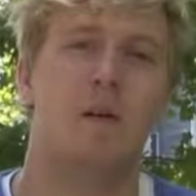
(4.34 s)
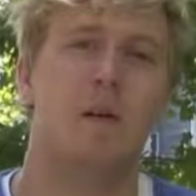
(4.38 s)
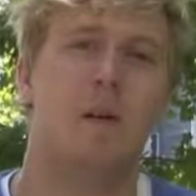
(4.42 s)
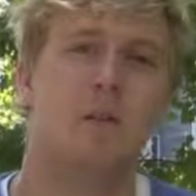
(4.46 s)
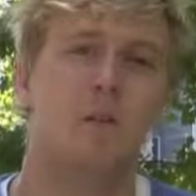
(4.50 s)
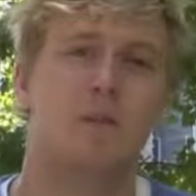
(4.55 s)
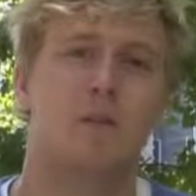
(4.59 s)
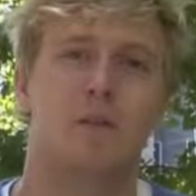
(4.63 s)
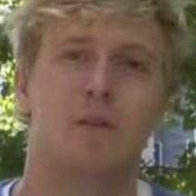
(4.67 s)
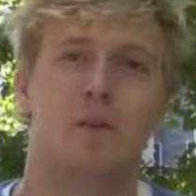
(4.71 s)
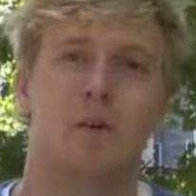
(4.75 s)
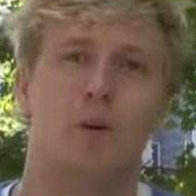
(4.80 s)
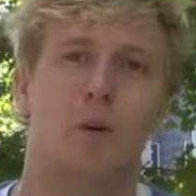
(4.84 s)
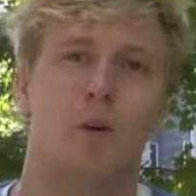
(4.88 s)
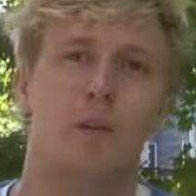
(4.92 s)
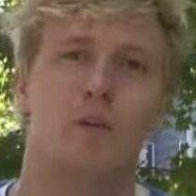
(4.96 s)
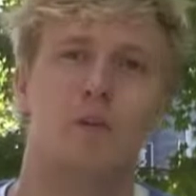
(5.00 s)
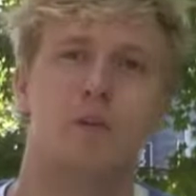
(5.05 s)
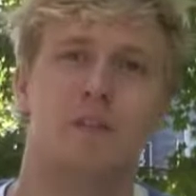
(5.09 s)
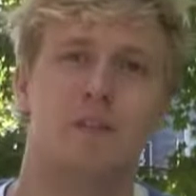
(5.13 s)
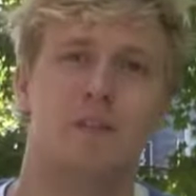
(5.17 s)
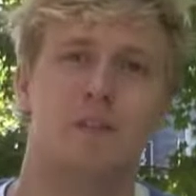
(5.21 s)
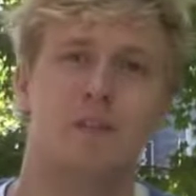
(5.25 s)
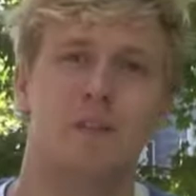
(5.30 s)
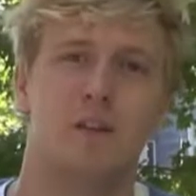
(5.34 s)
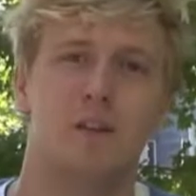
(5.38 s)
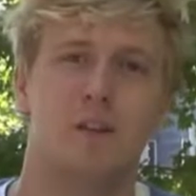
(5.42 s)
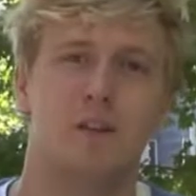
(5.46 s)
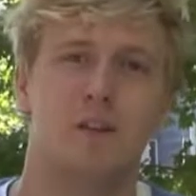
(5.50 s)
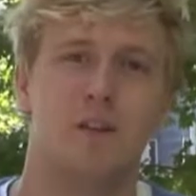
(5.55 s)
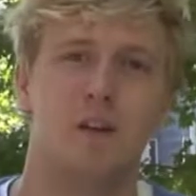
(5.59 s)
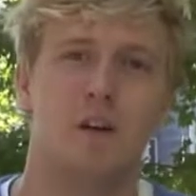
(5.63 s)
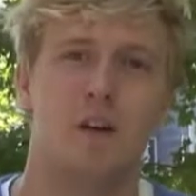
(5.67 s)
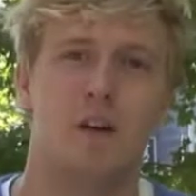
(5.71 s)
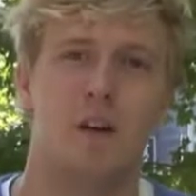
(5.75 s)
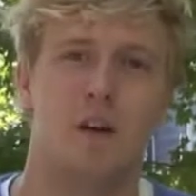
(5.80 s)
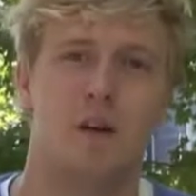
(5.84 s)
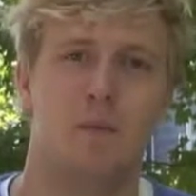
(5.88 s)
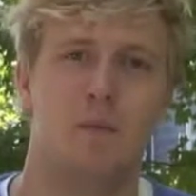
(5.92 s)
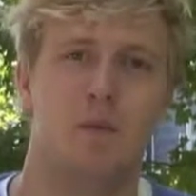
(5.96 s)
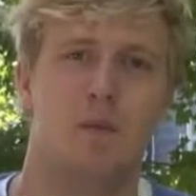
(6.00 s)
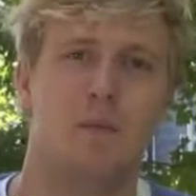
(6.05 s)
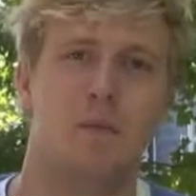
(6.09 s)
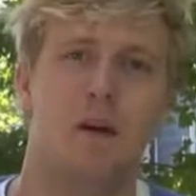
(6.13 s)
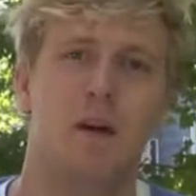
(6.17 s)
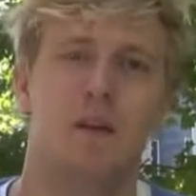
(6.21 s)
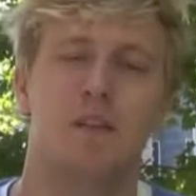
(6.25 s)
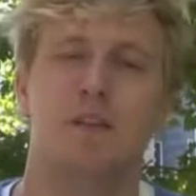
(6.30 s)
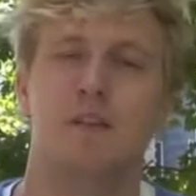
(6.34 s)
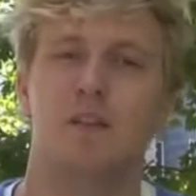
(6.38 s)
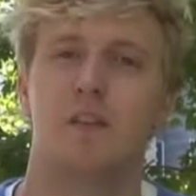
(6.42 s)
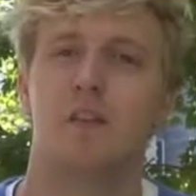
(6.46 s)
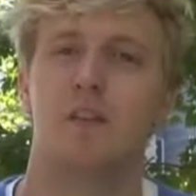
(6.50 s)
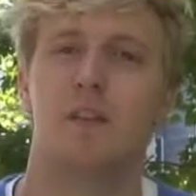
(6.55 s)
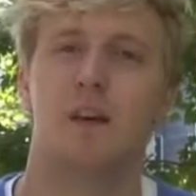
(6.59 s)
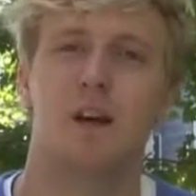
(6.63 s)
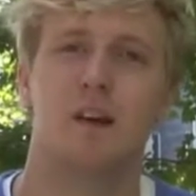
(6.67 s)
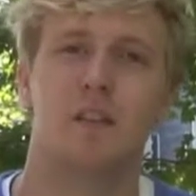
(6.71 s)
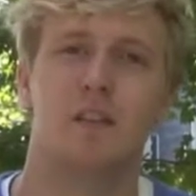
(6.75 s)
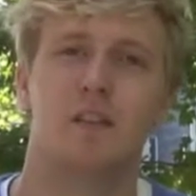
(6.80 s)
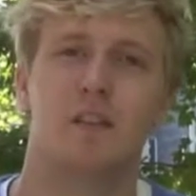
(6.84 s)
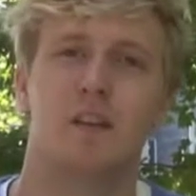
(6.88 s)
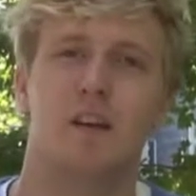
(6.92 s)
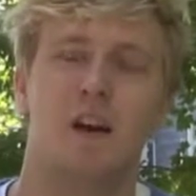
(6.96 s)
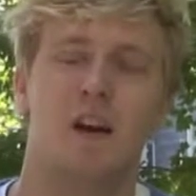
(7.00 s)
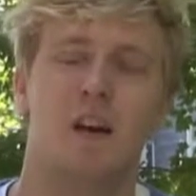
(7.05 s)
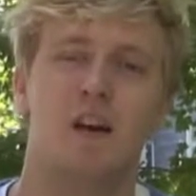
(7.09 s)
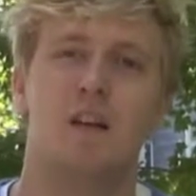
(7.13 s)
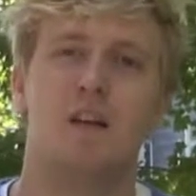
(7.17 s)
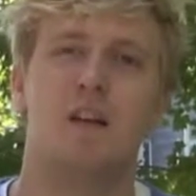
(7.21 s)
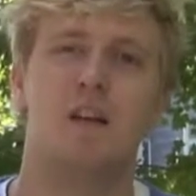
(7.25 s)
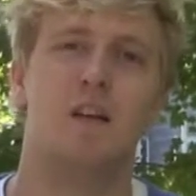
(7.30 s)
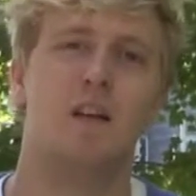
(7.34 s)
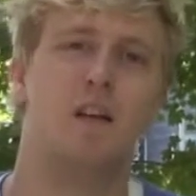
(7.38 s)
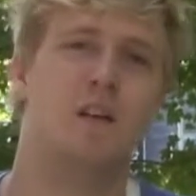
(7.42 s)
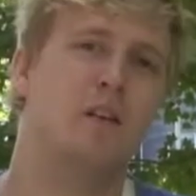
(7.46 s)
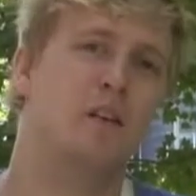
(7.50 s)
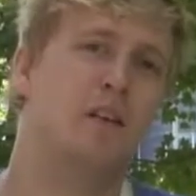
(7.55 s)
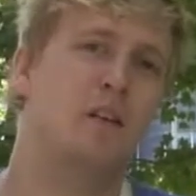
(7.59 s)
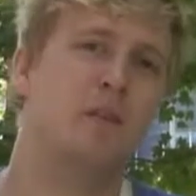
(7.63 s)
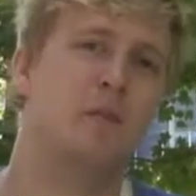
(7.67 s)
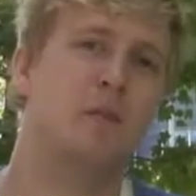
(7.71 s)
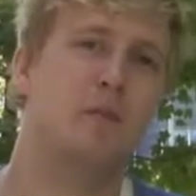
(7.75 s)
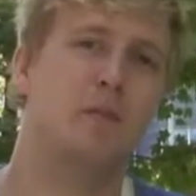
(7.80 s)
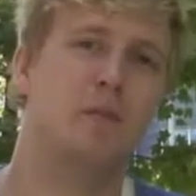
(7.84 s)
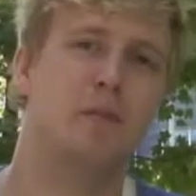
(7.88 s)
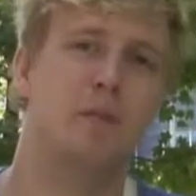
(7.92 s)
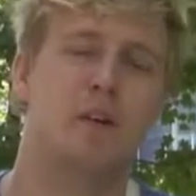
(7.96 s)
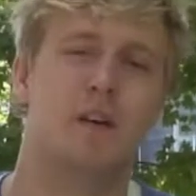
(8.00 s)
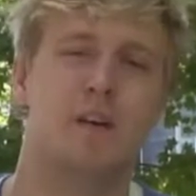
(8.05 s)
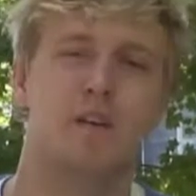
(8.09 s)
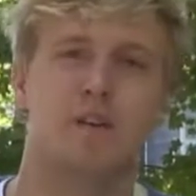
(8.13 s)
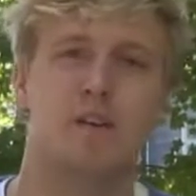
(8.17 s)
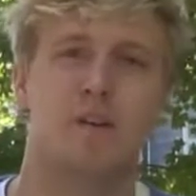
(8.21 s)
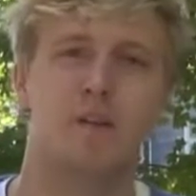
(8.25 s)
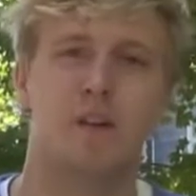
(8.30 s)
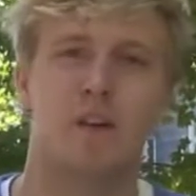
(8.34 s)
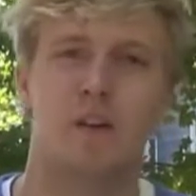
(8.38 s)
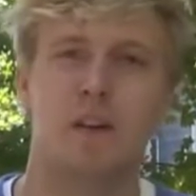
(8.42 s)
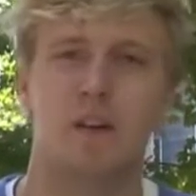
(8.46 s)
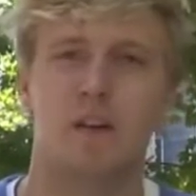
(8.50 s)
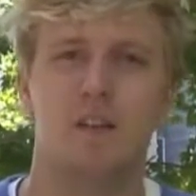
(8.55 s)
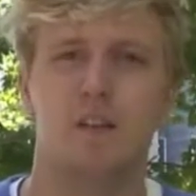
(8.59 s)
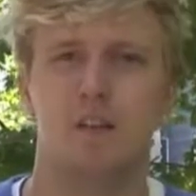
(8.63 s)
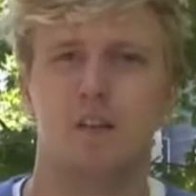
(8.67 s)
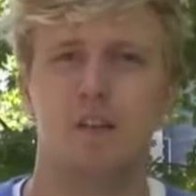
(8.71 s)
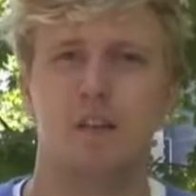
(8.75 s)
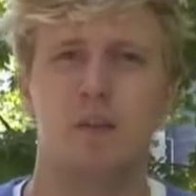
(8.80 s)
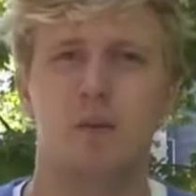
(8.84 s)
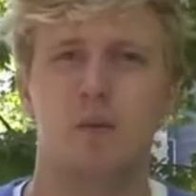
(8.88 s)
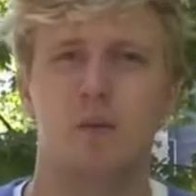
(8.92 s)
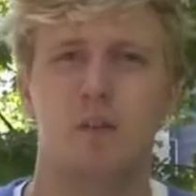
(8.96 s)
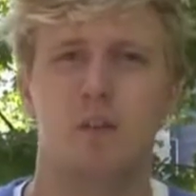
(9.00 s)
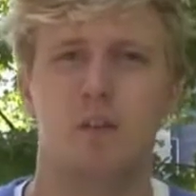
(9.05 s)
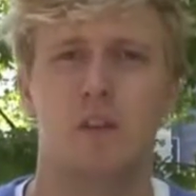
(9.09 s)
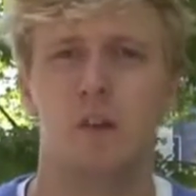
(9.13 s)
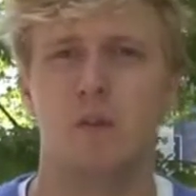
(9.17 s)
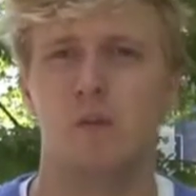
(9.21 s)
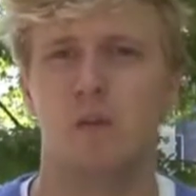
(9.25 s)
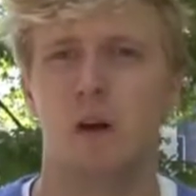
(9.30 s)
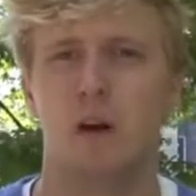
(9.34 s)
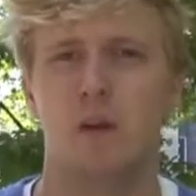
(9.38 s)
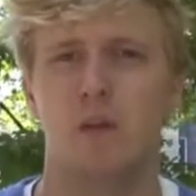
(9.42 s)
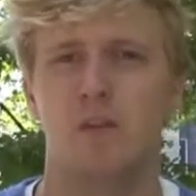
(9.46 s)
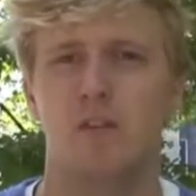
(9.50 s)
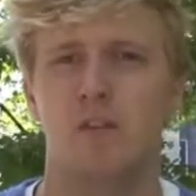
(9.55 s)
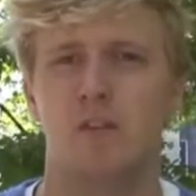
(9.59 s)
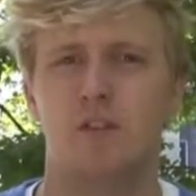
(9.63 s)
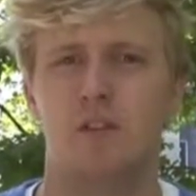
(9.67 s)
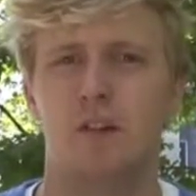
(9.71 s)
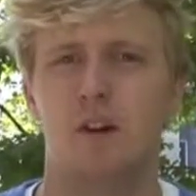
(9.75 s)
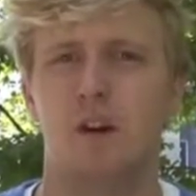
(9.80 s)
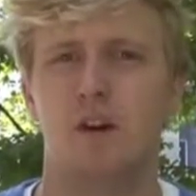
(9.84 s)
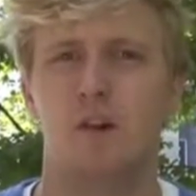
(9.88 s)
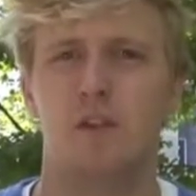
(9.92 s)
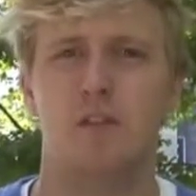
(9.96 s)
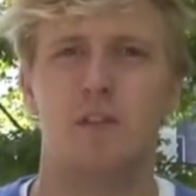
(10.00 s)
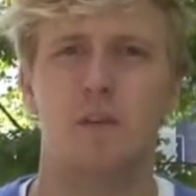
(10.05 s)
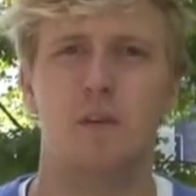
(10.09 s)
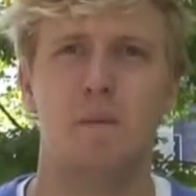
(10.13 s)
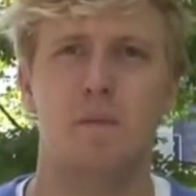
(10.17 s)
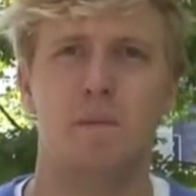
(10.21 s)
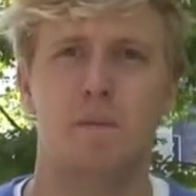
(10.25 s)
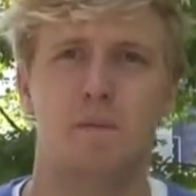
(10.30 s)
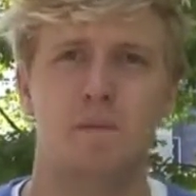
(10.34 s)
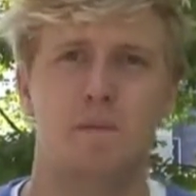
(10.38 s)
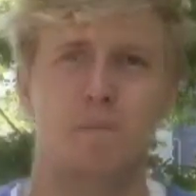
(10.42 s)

name is Korbin daSilva. I'm a Master's of Science candidate under Professor Renee Sieber in the Department of Geography.